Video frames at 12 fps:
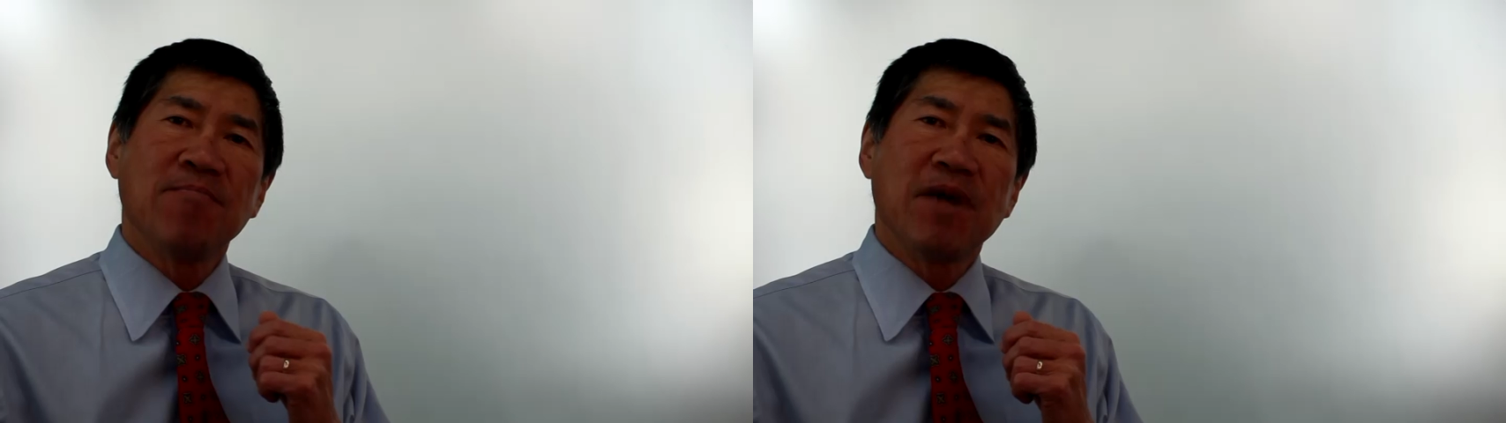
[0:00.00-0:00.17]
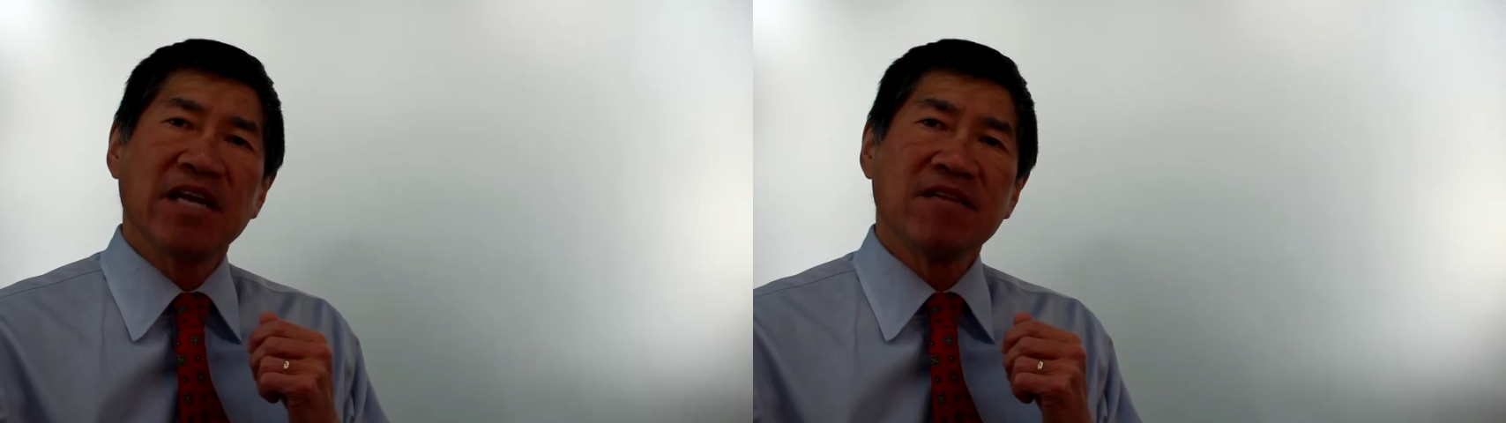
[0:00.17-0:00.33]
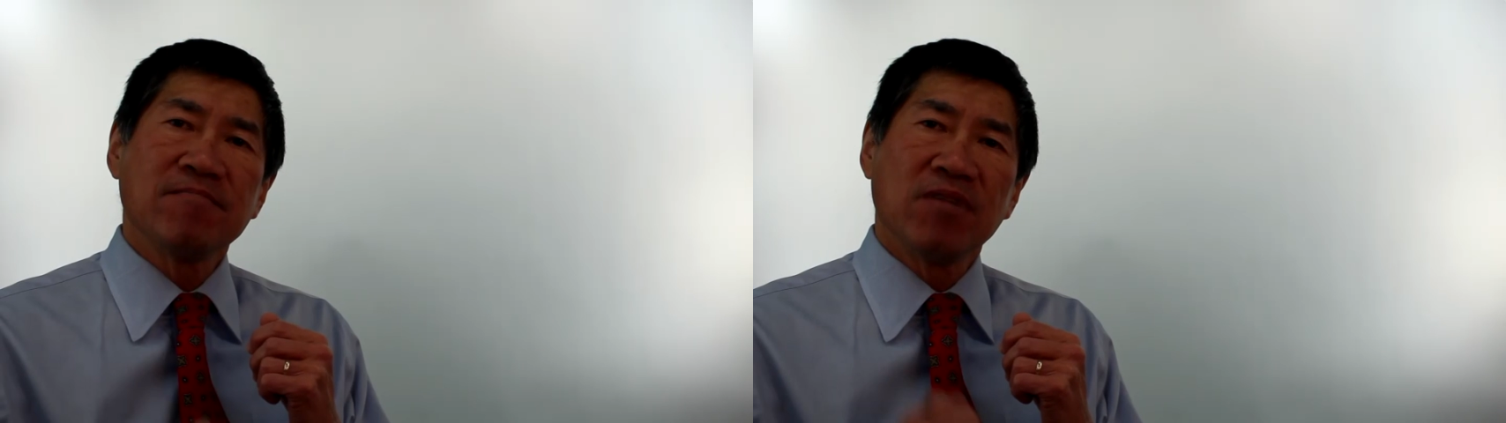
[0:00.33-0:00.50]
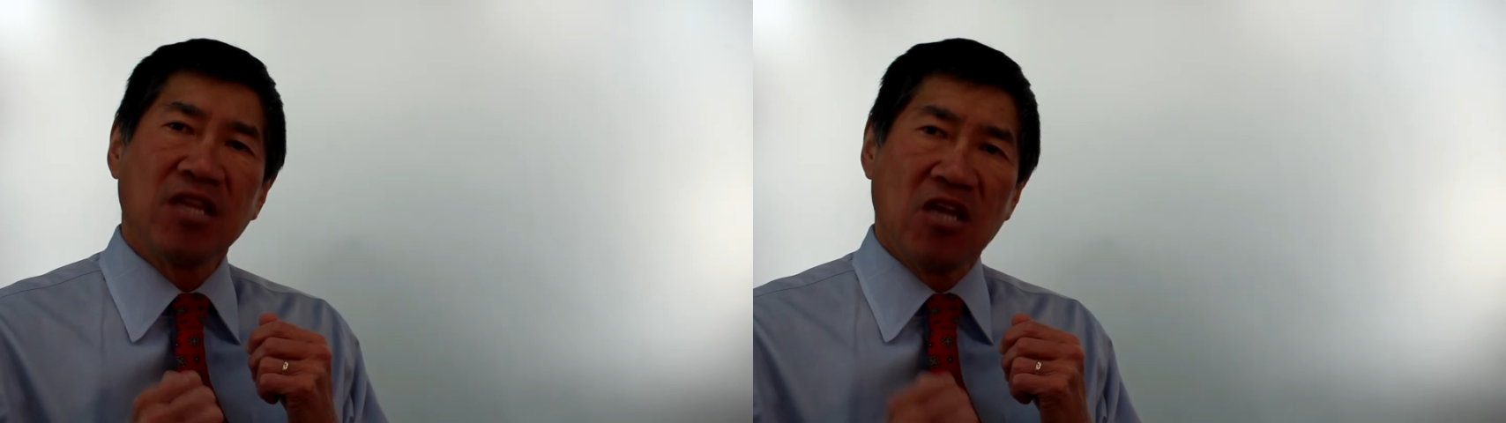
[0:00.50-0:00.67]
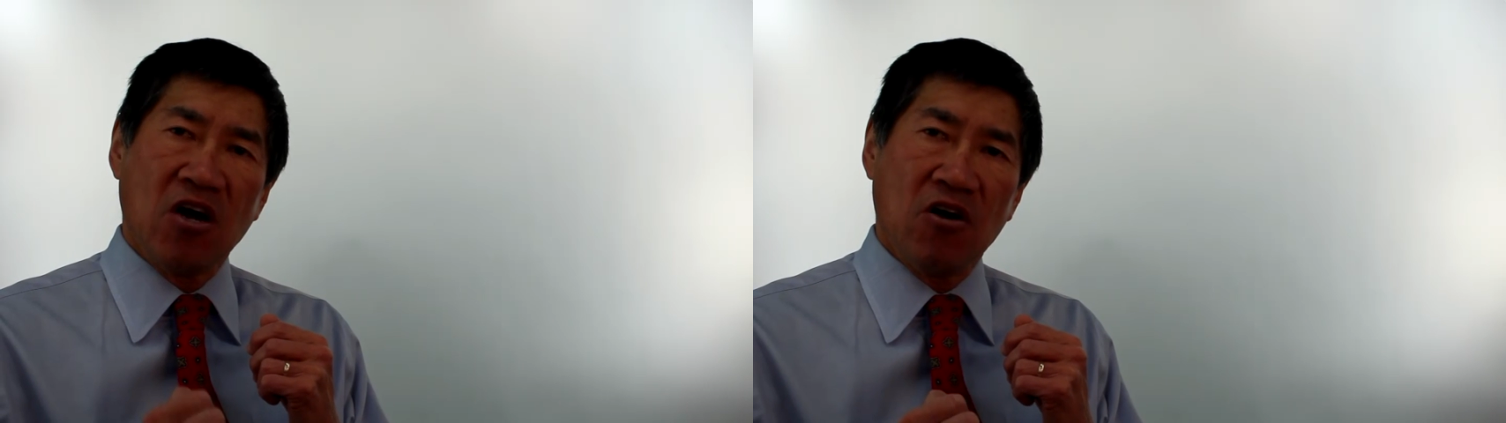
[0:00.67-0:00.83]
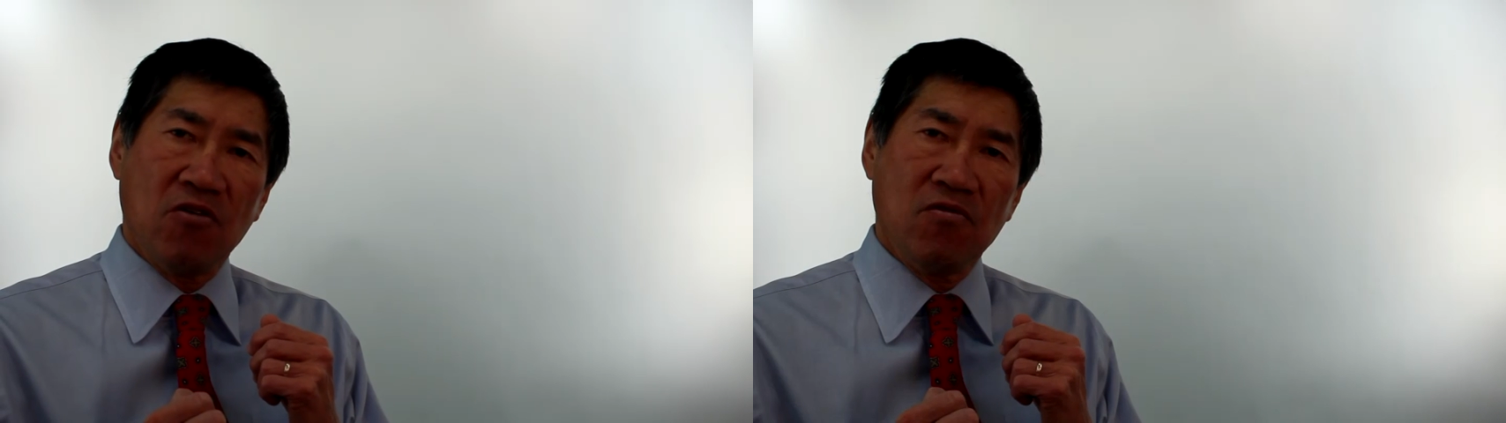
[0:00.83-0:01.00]
button
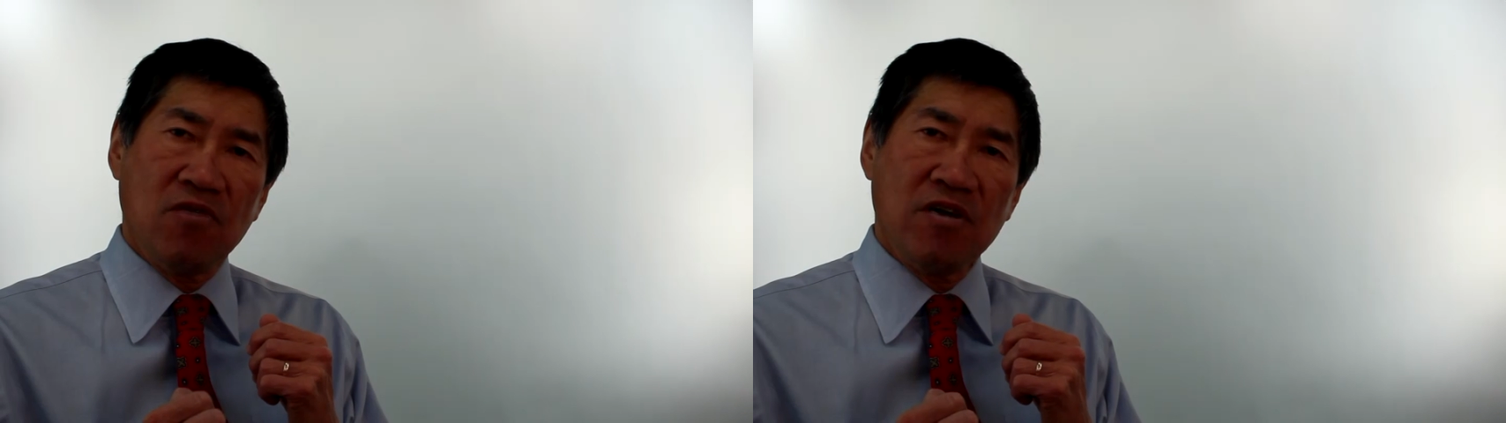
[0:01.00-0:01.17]
below,